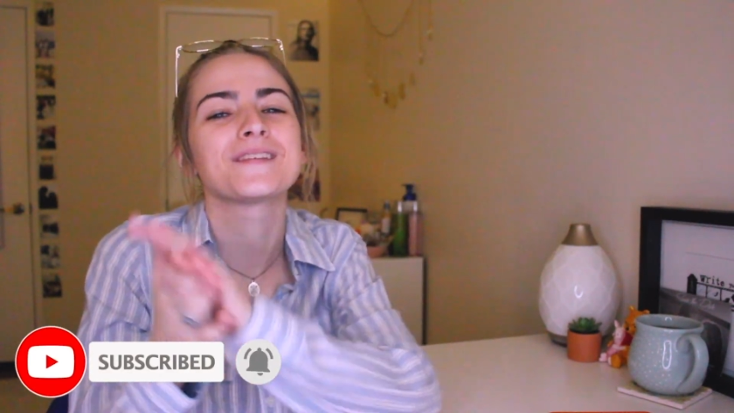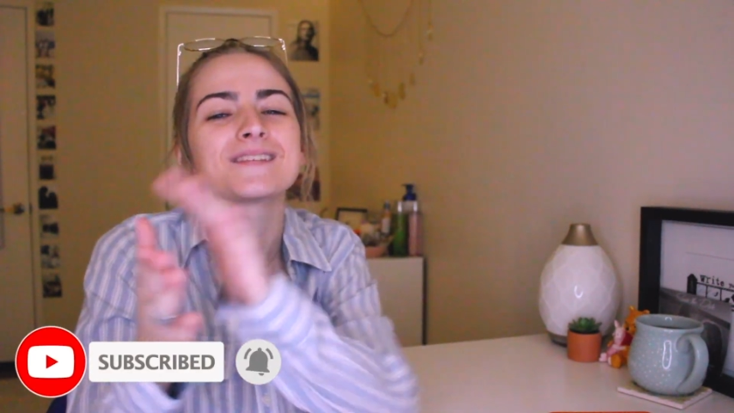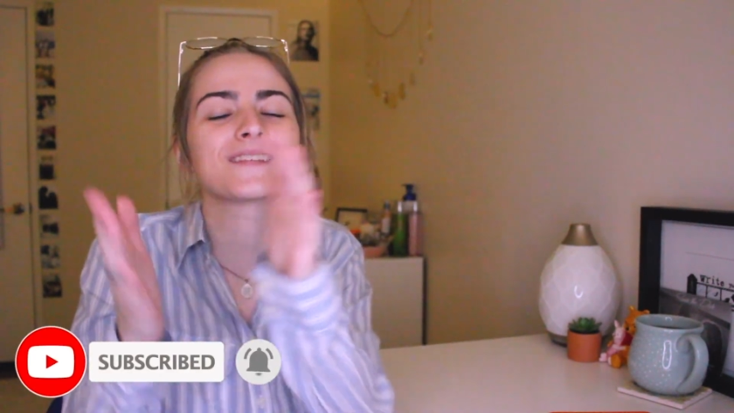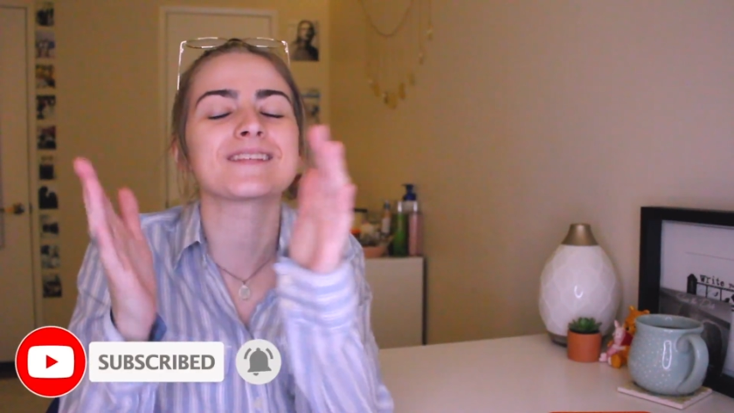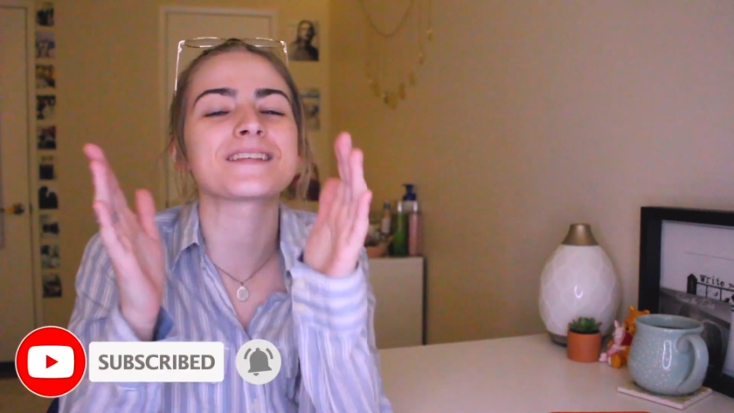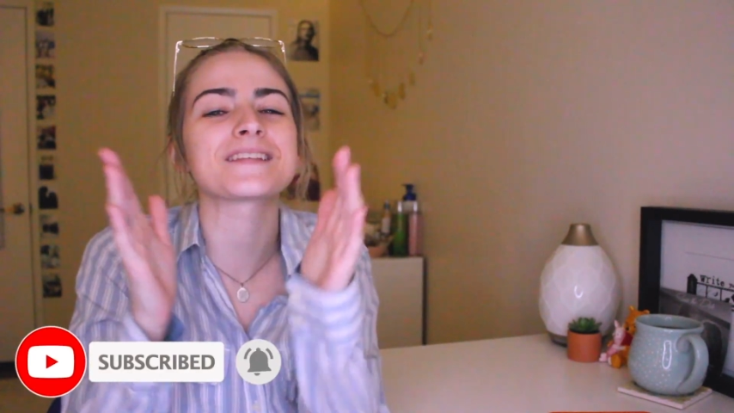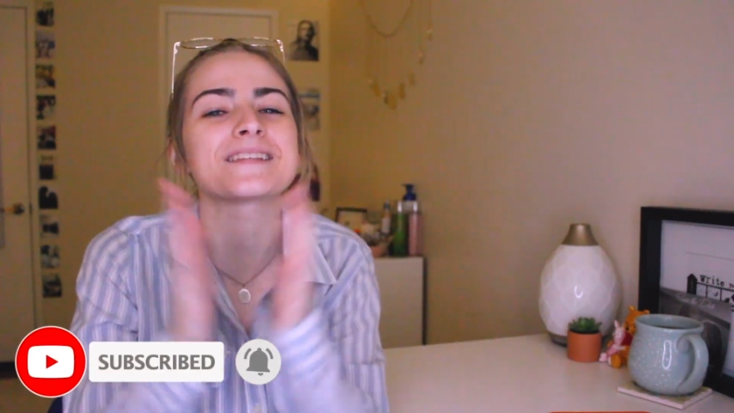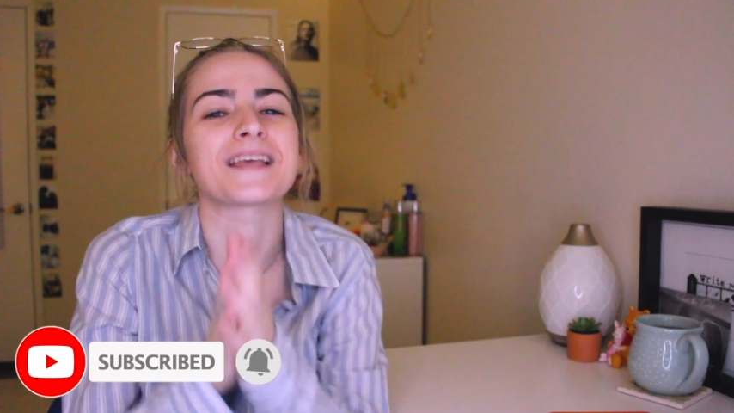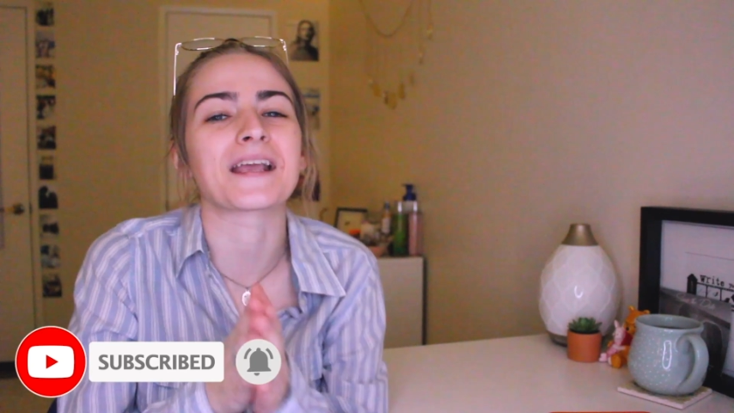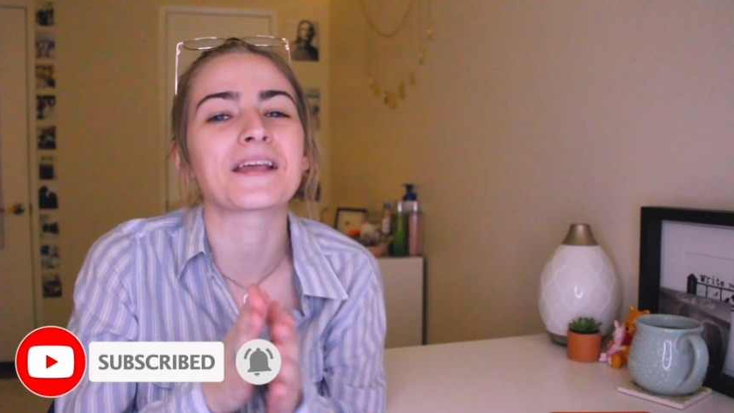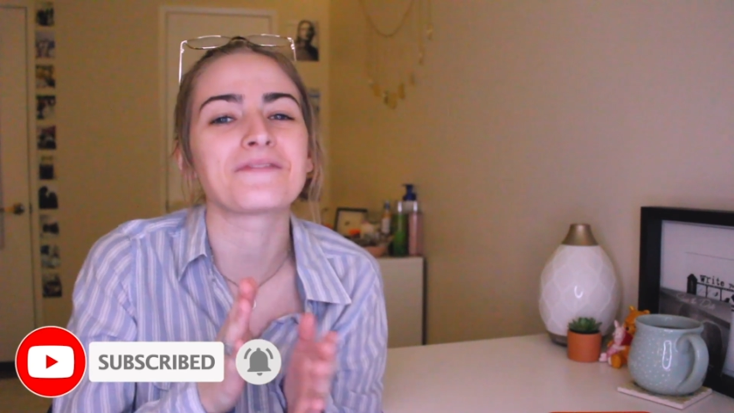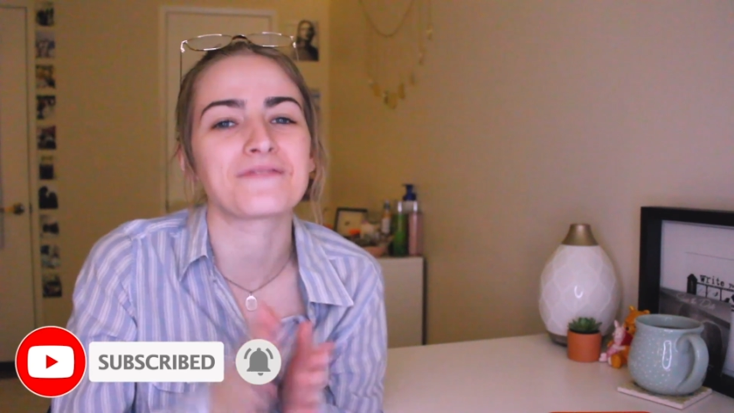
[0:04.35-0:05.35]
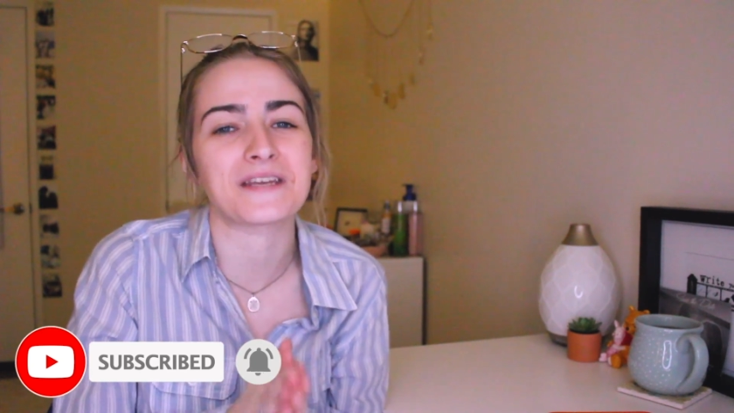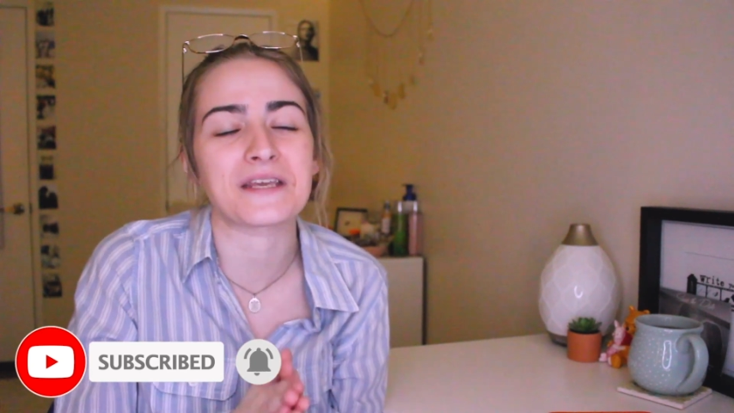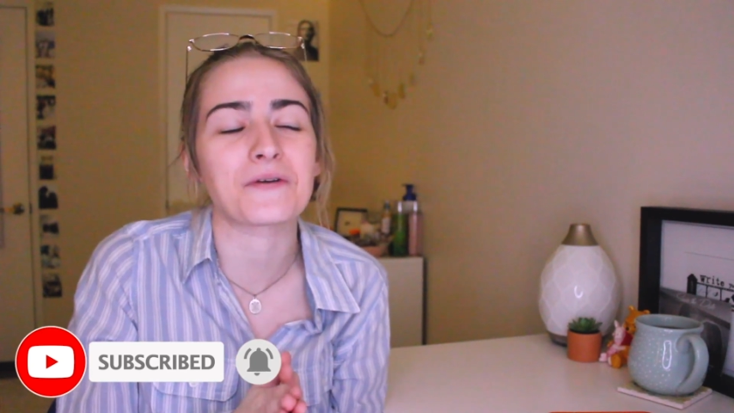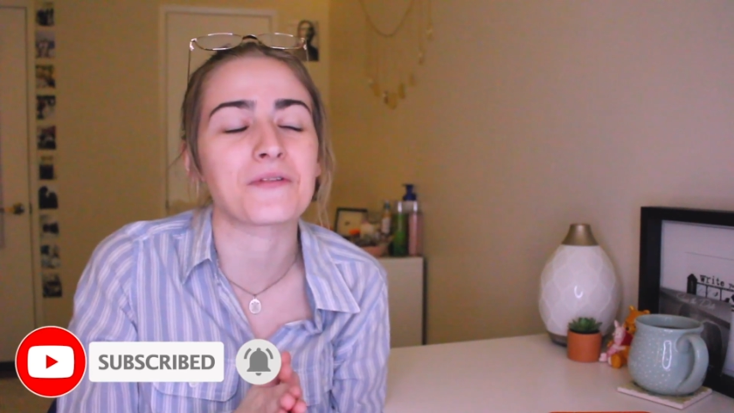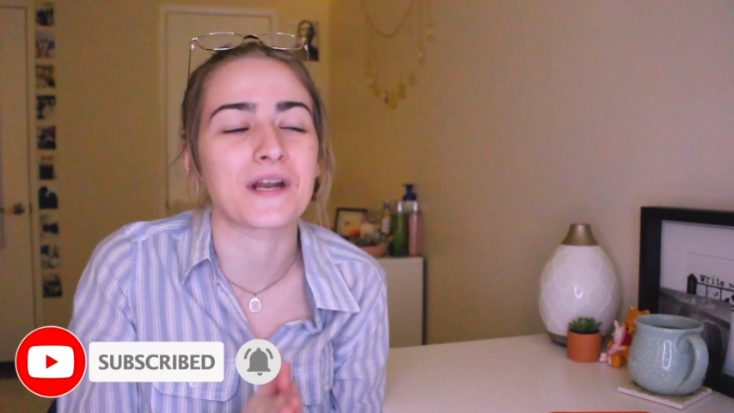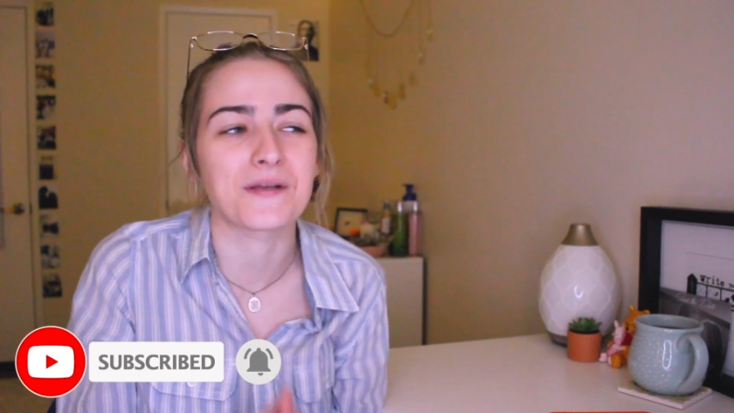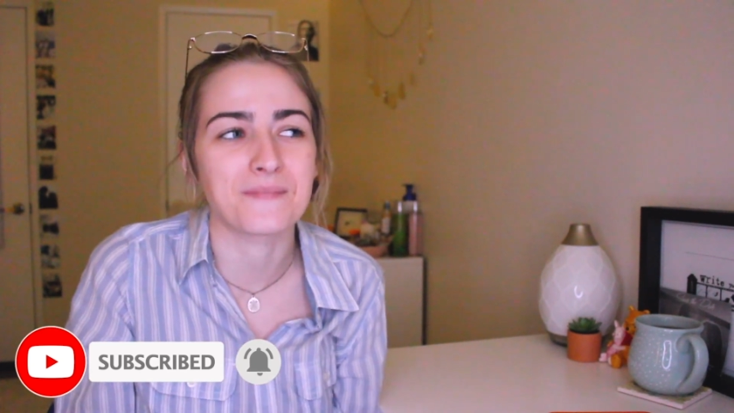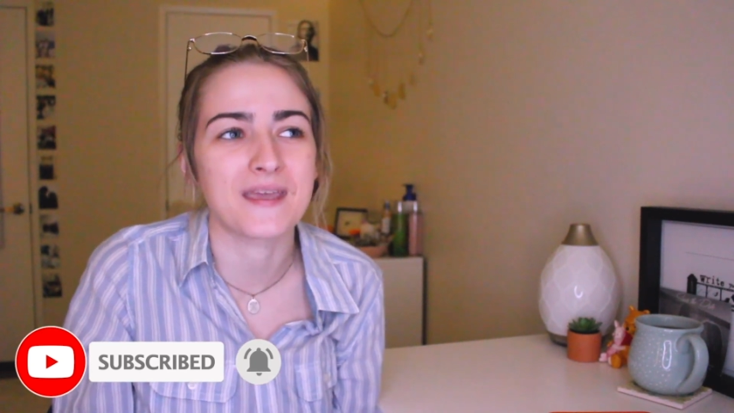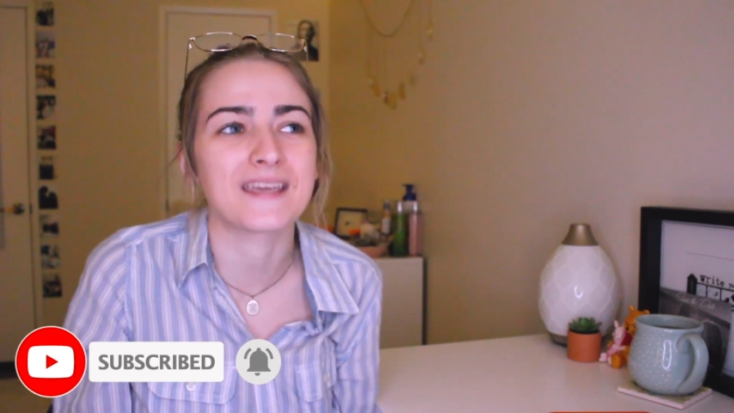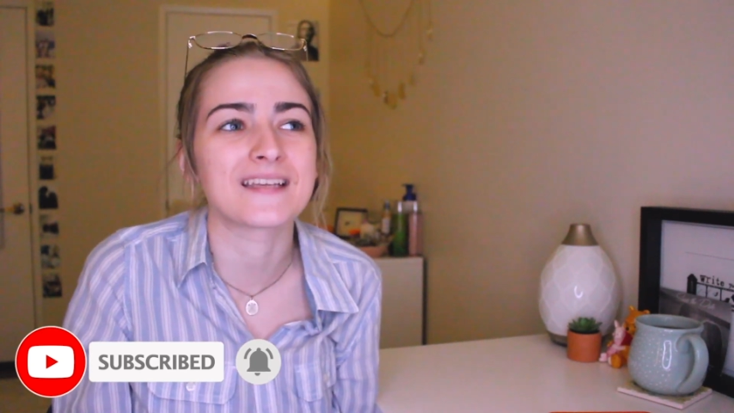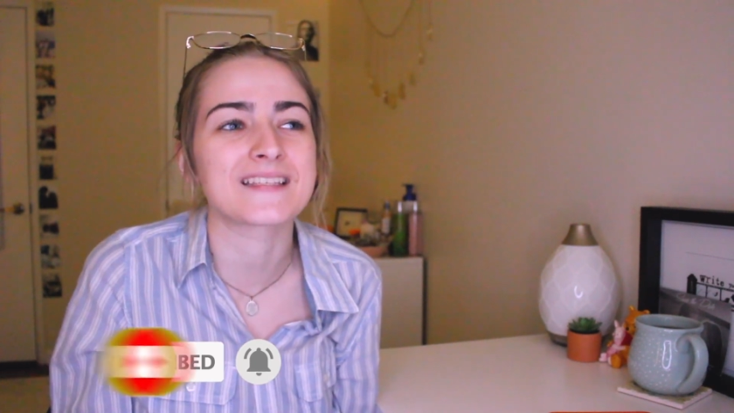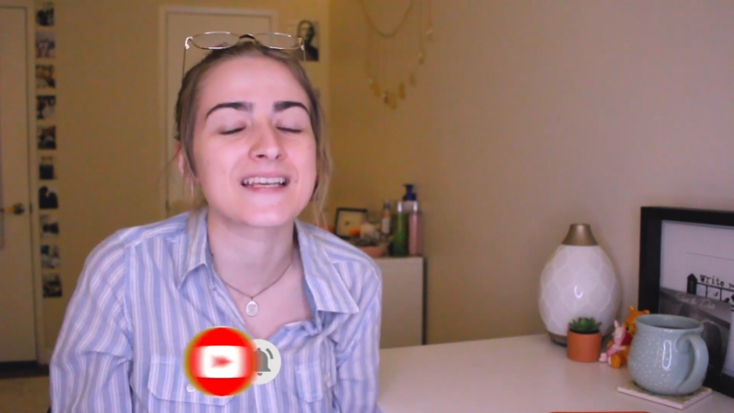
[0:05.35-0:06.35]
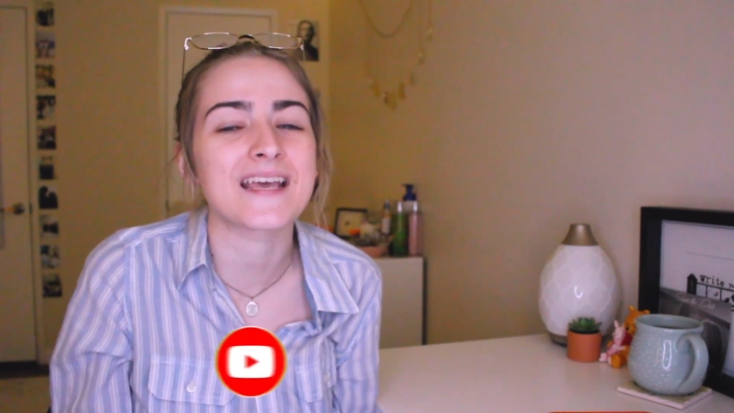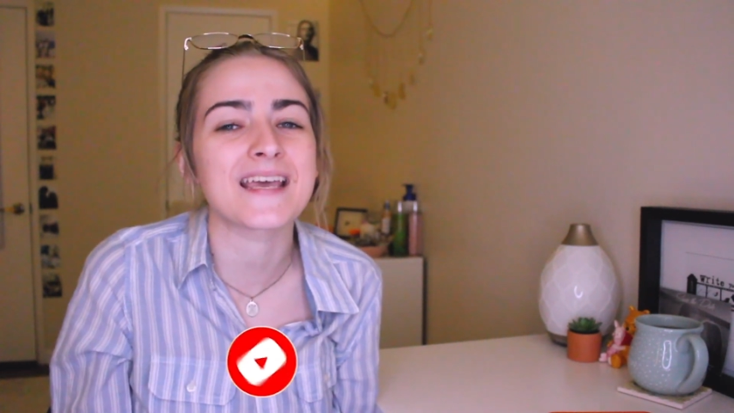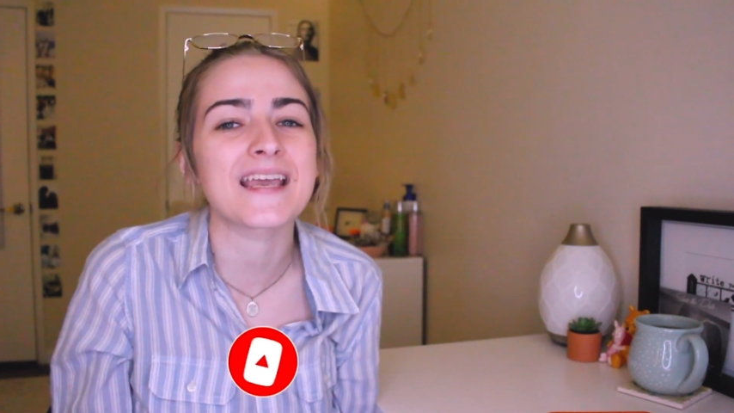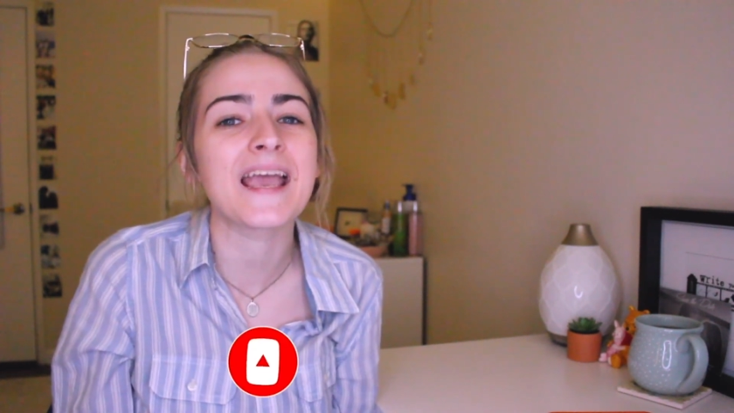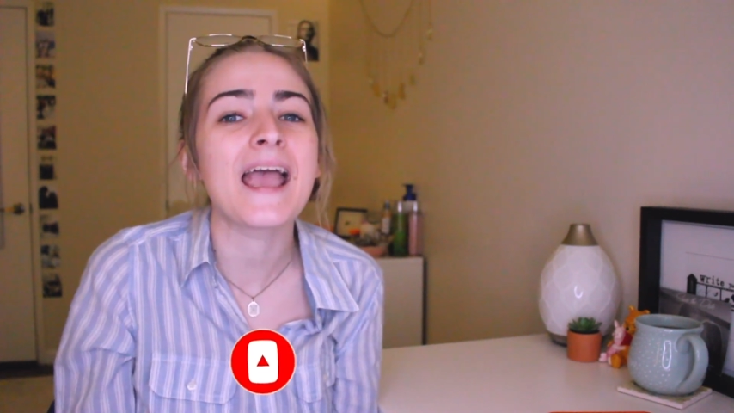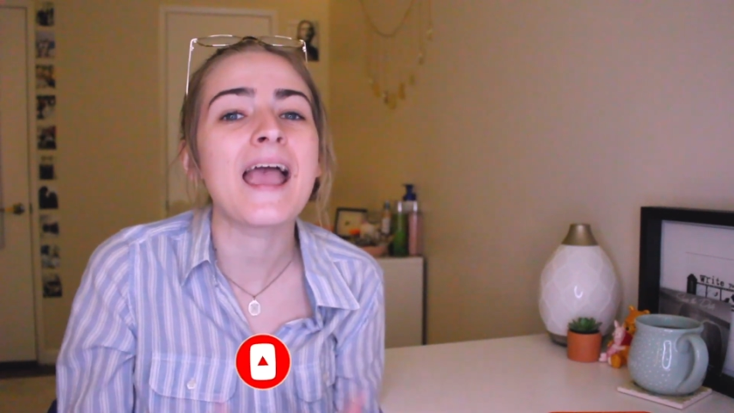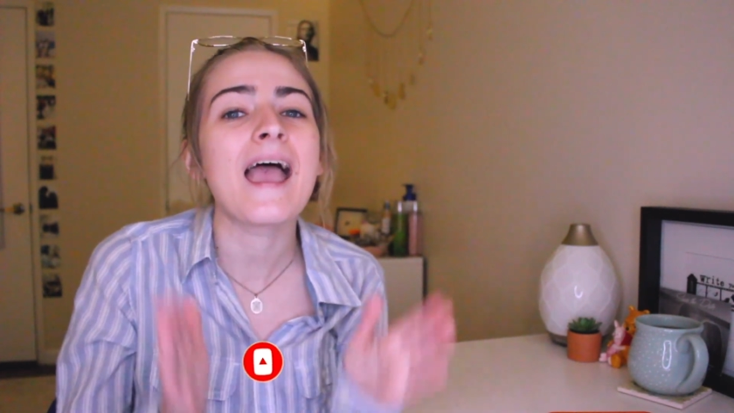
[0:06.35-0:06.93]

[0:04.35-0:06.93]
This is the second video that I'm making today,